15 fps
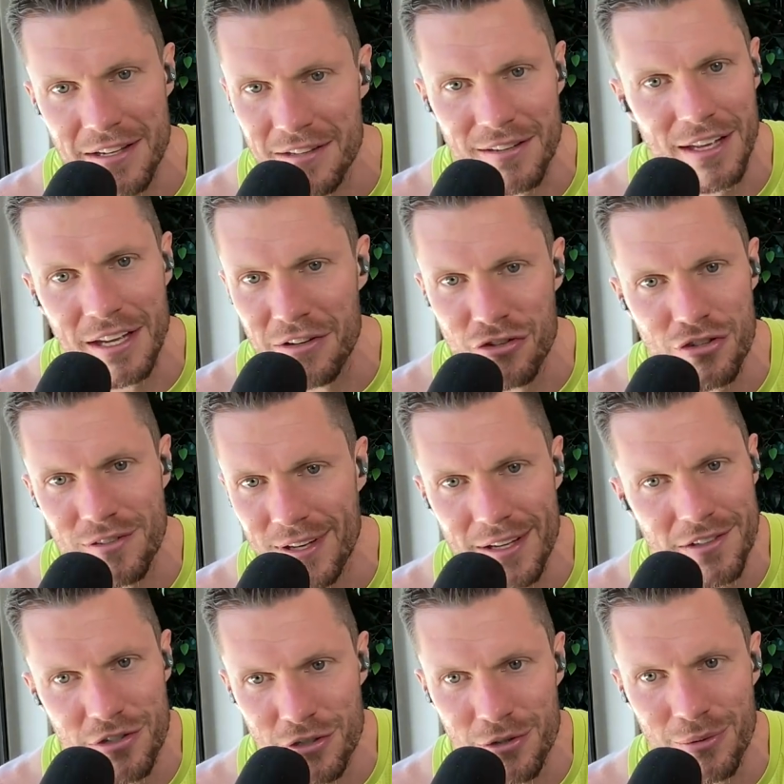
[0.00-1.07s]
in in
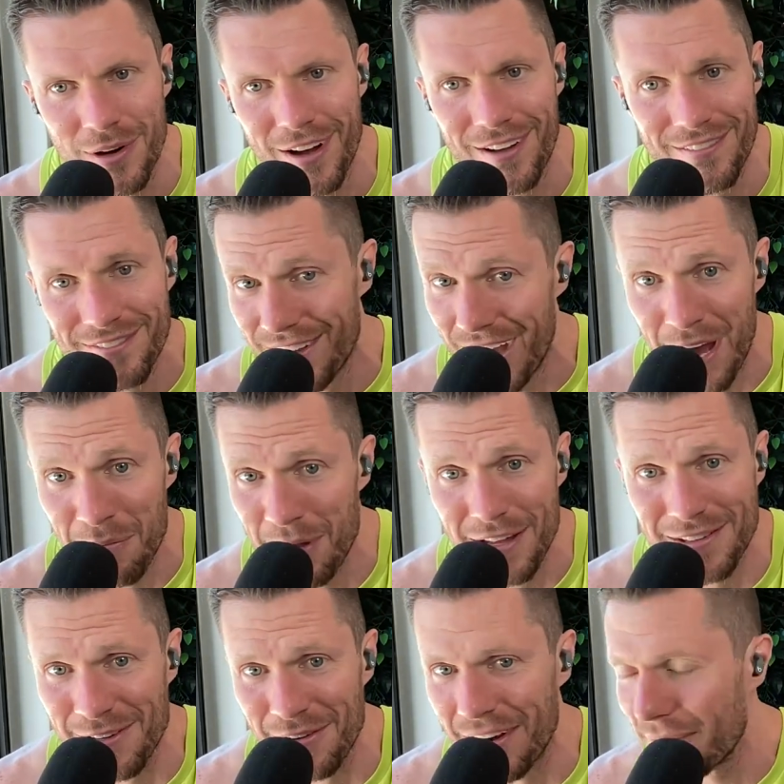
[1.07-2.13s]
into. Uh, no, I'm
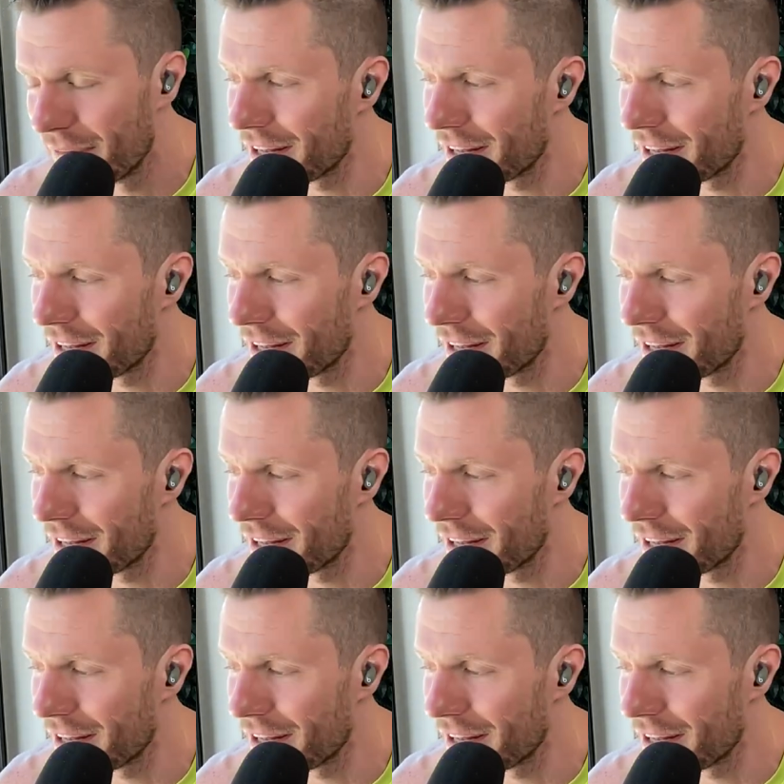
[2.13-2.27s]
not doing it.